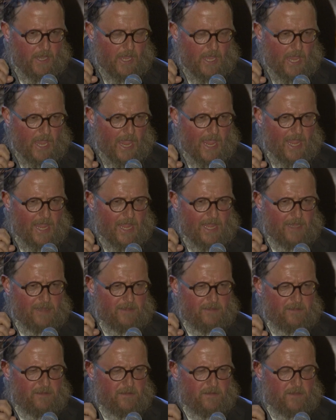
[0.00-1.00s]

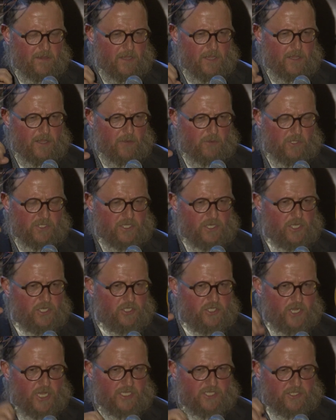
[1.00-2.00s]
And there was an
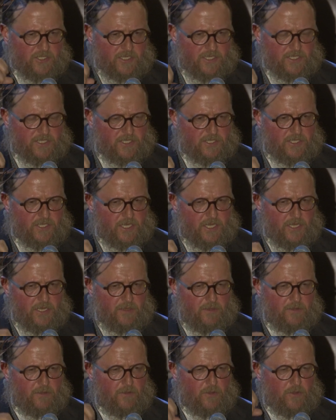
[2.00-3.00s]
injustice
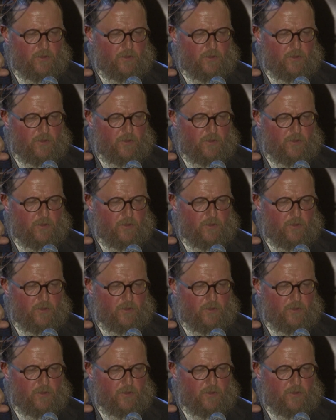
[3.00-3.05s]
in